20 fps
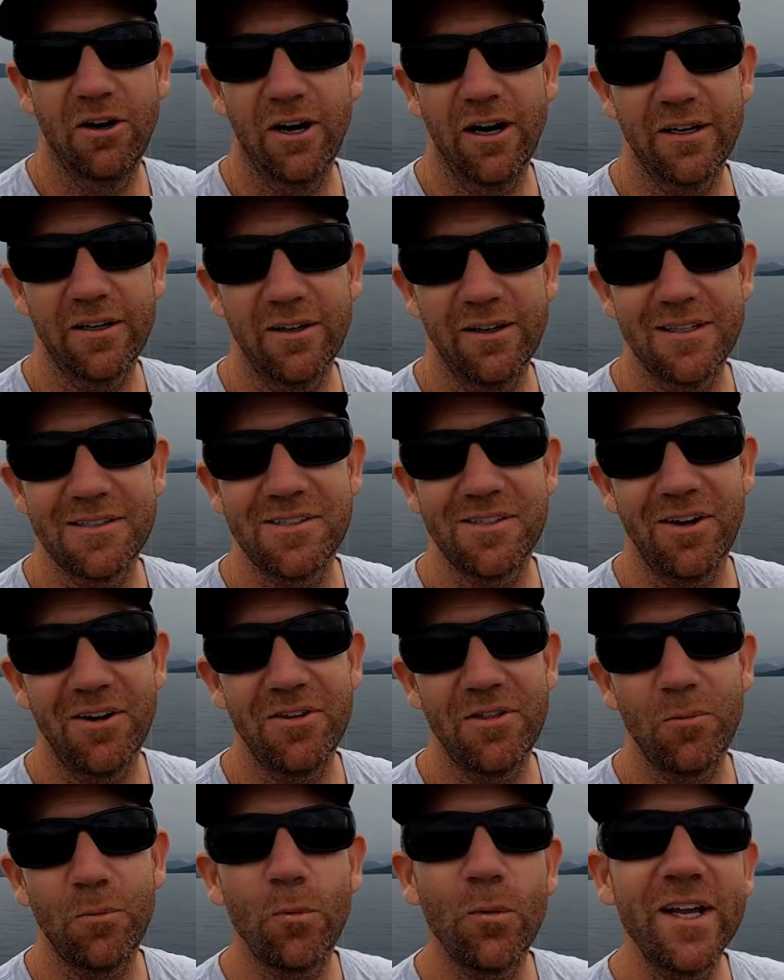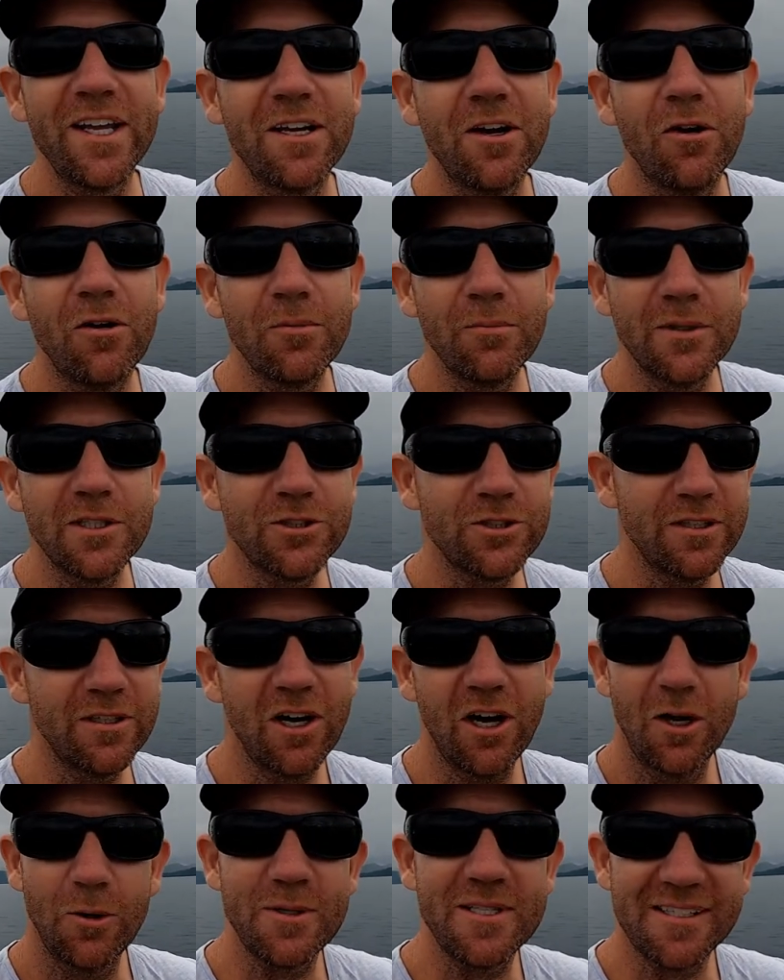All right, guys, so the recon
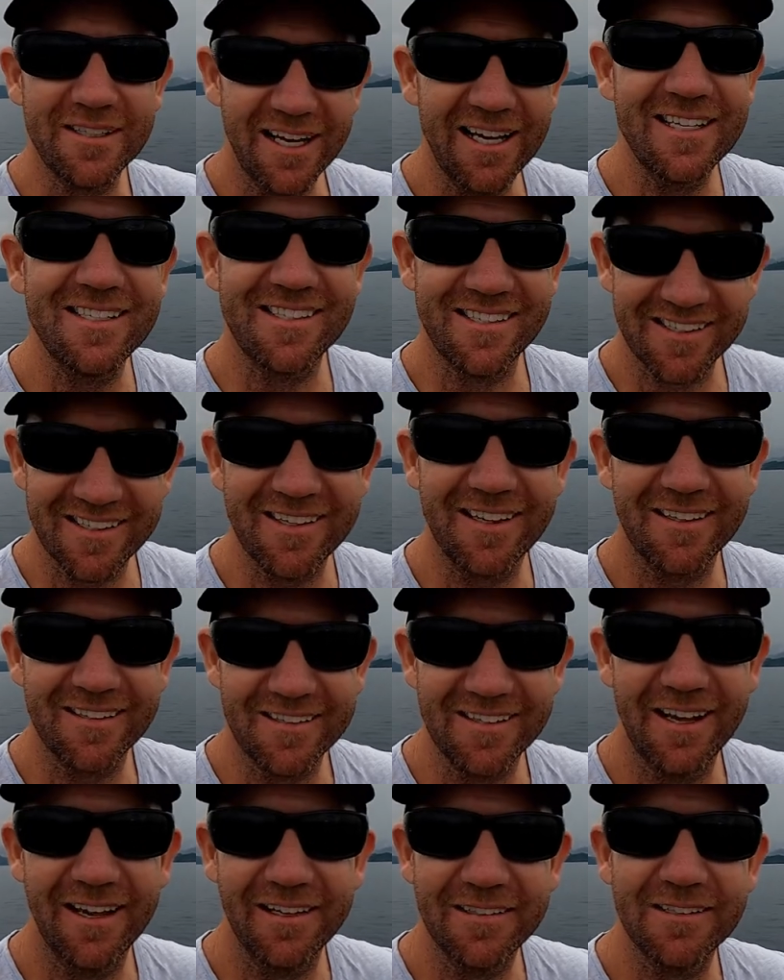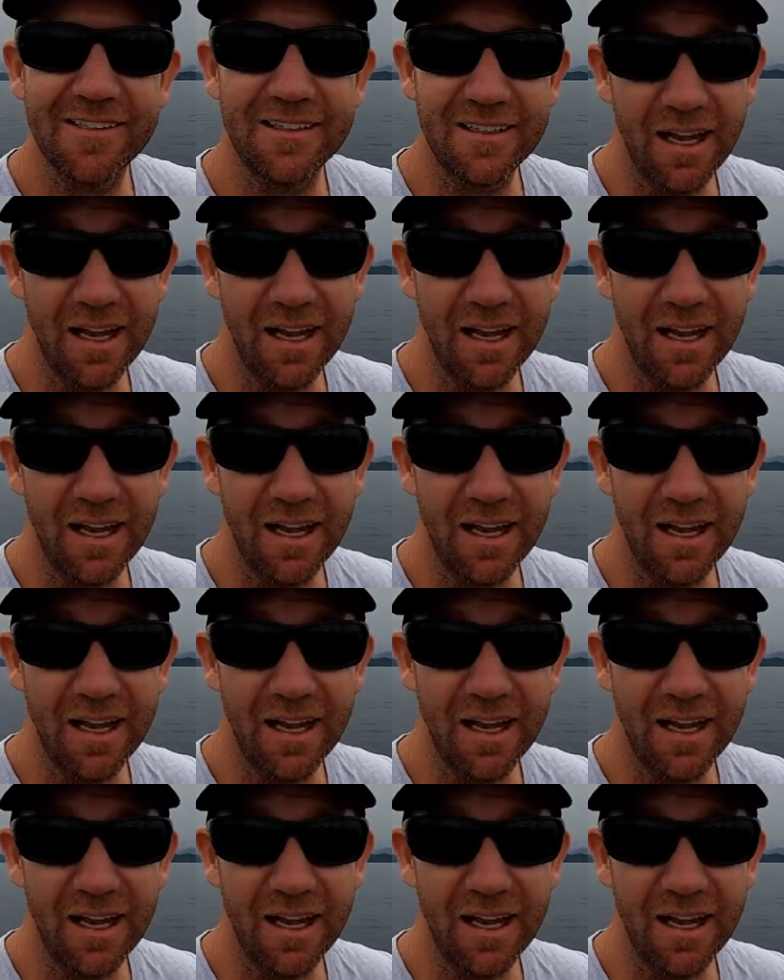mission, I would say, is a success.